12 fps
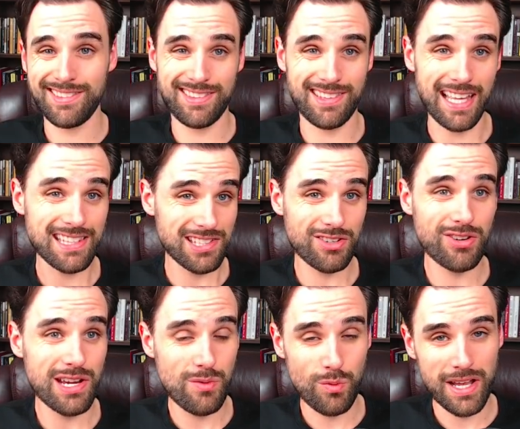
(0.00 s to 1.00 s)
that's a
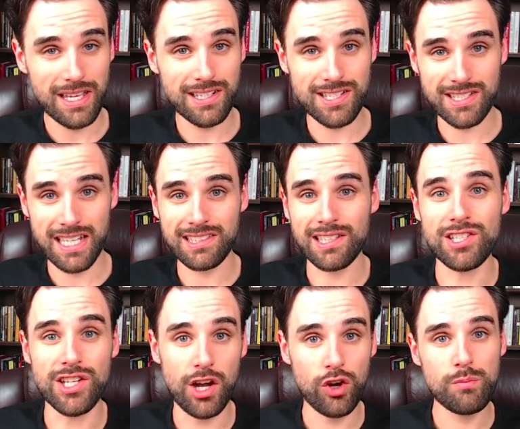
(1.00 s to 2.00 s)
great way to just get to
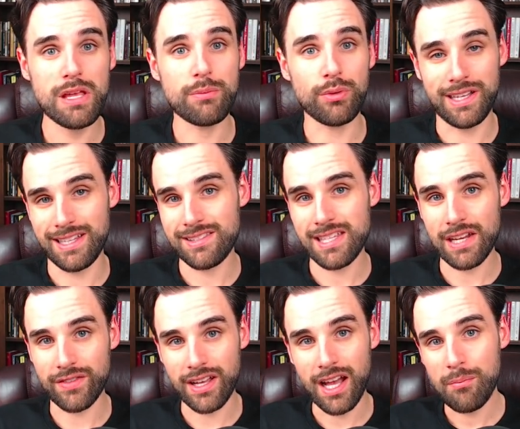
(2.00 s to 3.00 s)
know people inside
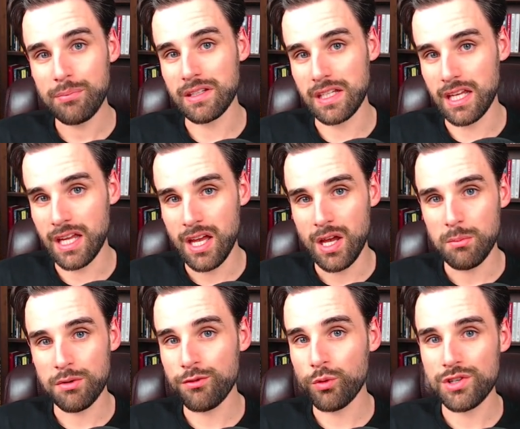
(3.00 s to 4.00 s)
of a company
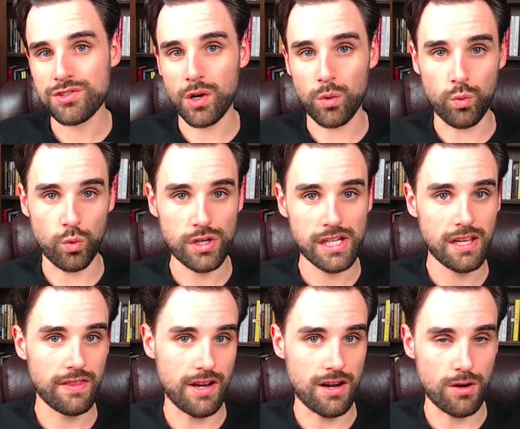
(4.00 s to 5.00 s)
before you start
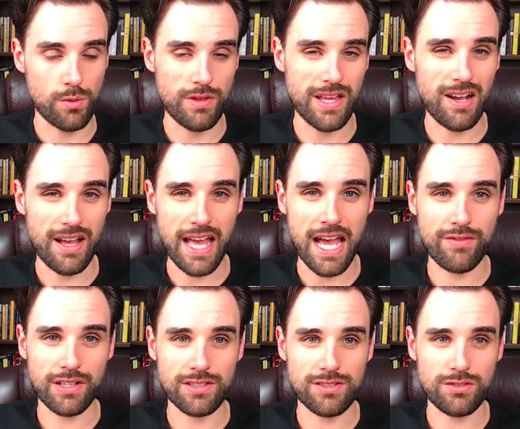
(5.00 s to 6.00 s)
working there without
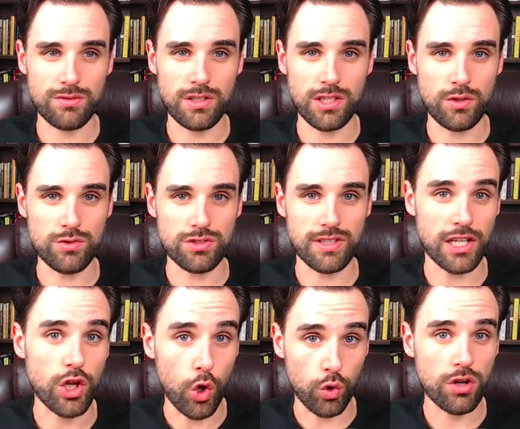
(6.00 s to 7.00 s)
having to, you know, just
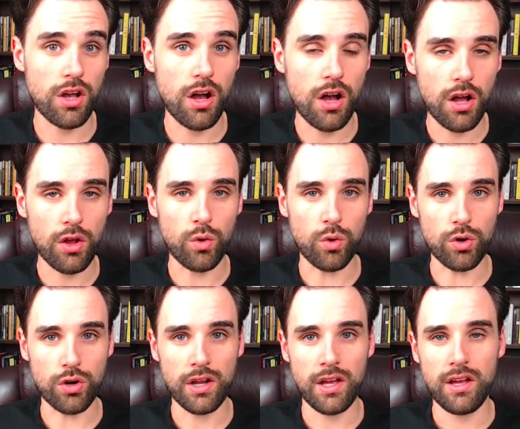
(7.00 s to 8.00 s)
like cold call
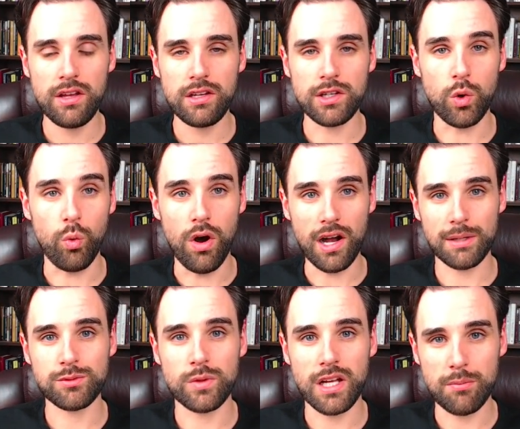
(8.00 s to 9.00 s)
or, you know, walk
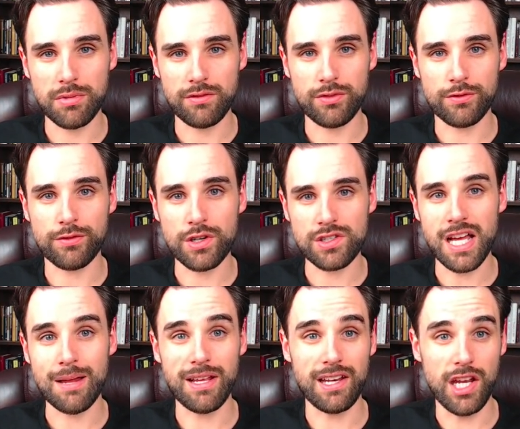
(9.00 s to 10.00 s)
up to a company for the first
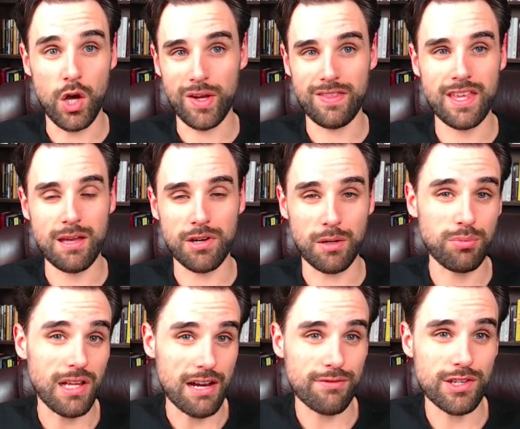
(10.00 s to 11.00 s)
time not knowing them and
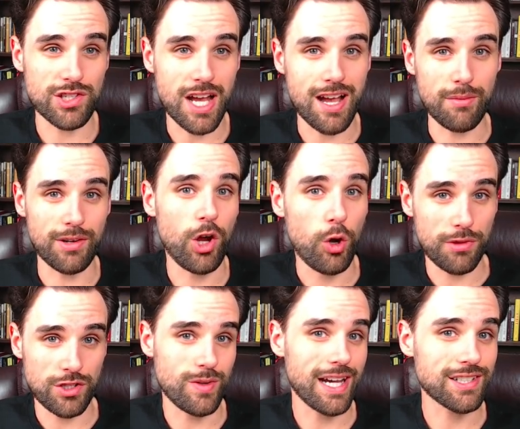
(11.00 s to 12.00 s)
apply for the job and hope
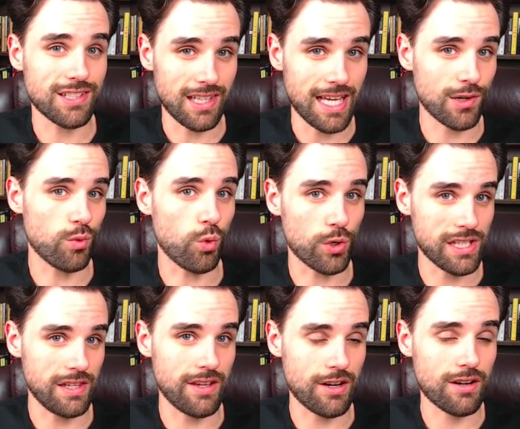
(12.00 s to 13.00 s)
that you actually like
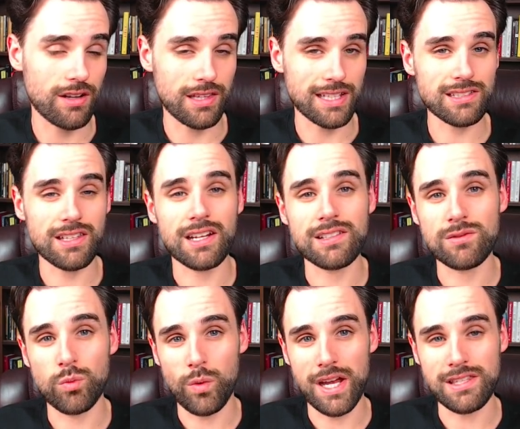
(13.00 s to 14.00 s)
working there. That's a lot
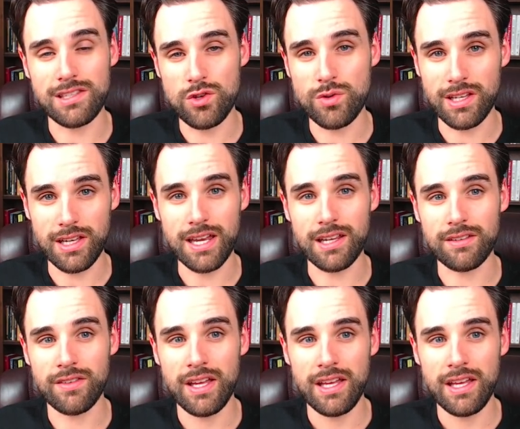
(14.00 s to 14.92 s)
of ways that you can kind of